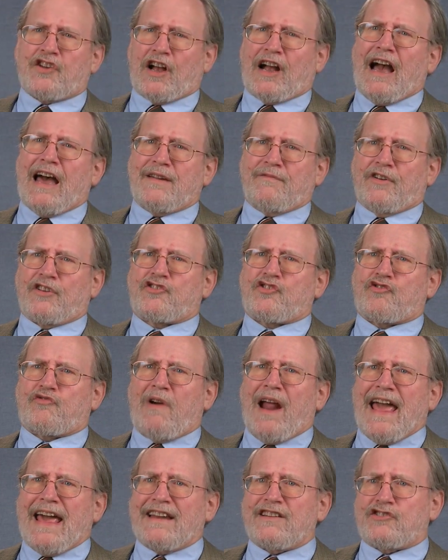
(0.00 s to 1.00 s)
a kind of a
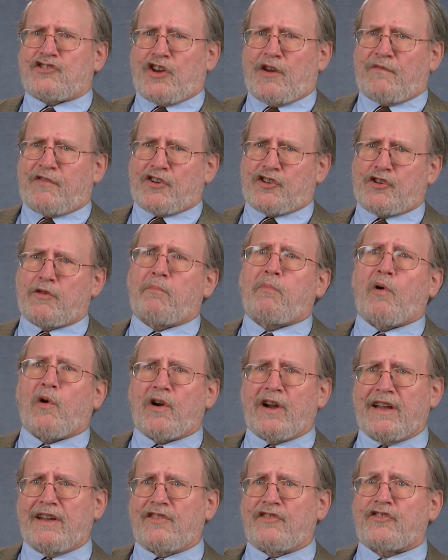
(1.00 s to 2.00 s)
strategy for
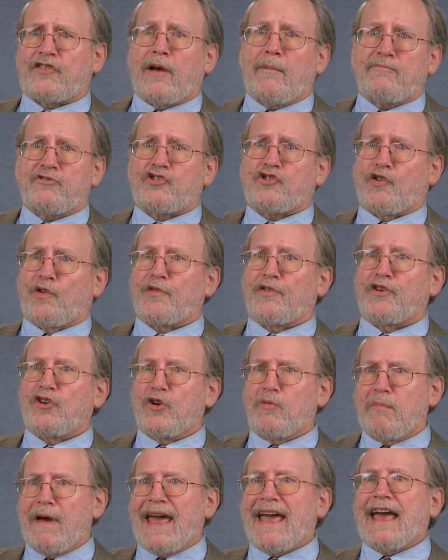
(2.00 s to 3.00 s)
supporting some children
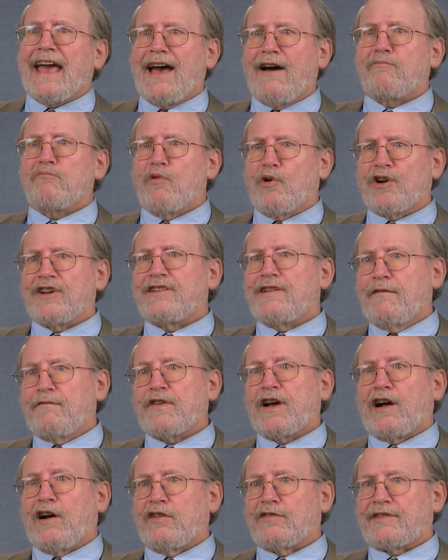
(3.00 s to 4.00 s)
who may have more
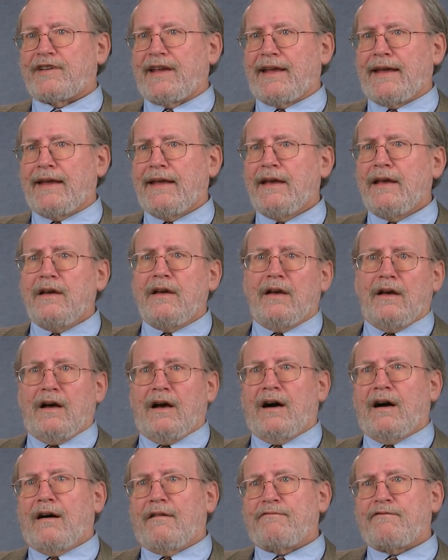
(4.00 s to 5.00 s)
difficulty
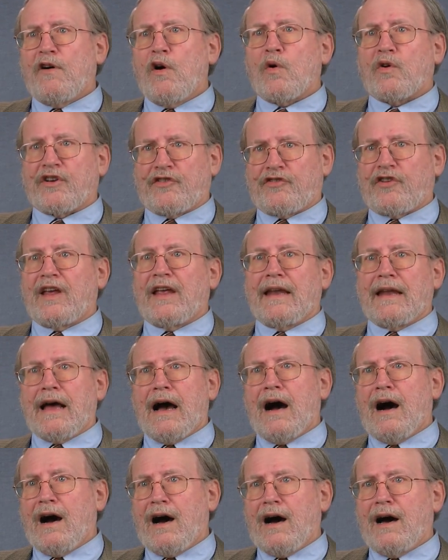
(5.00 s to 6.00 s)
uh, focusing
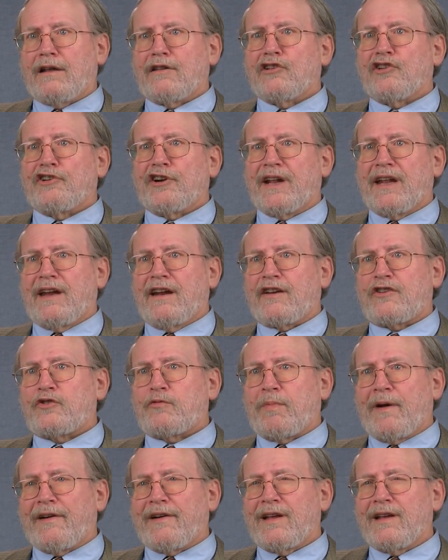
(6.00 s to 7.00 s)
on learning
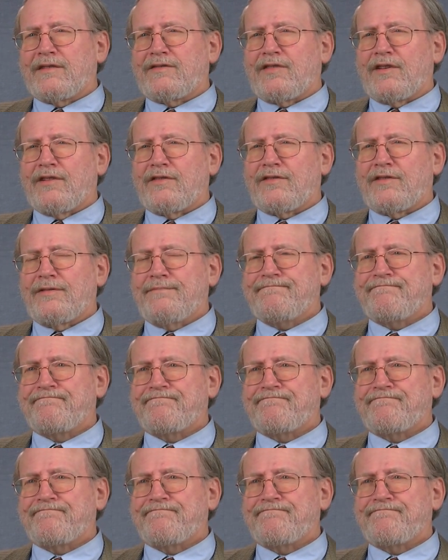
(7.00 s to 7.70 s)
experiences.